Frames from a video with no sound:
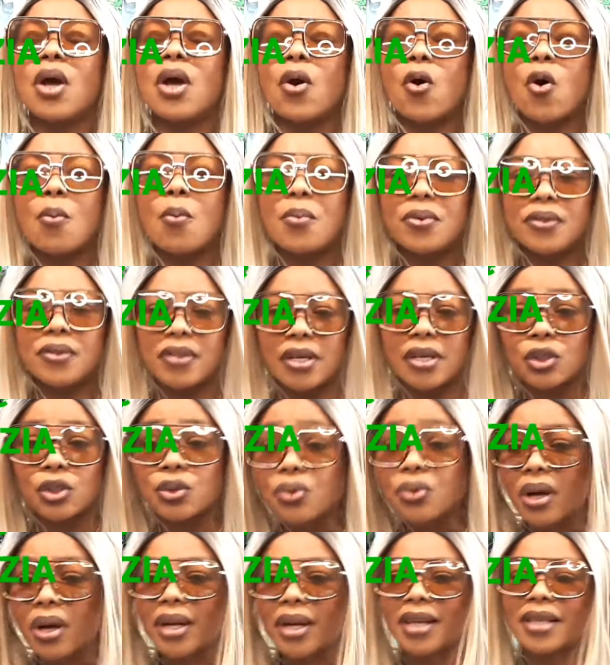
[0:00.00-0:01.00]

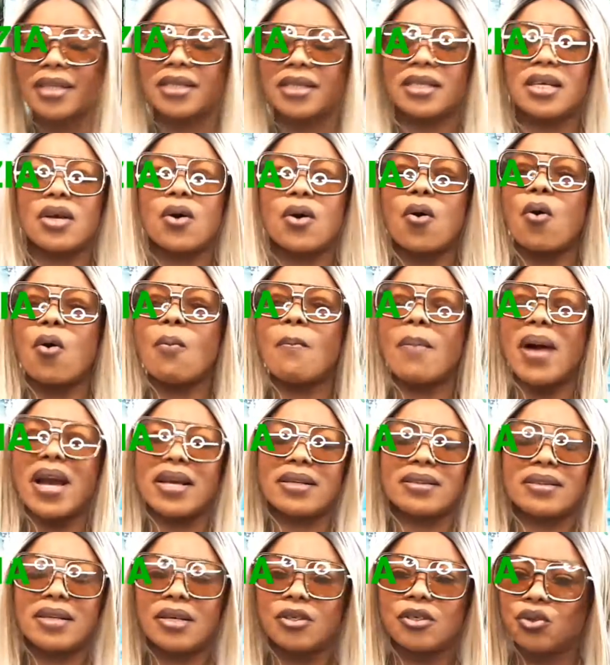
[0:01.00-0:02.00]
homosexuality or
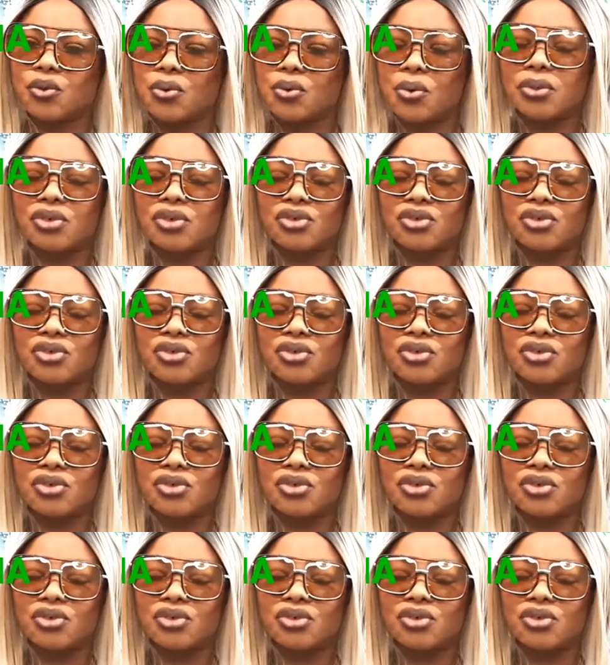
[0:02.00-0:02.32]
bisexual,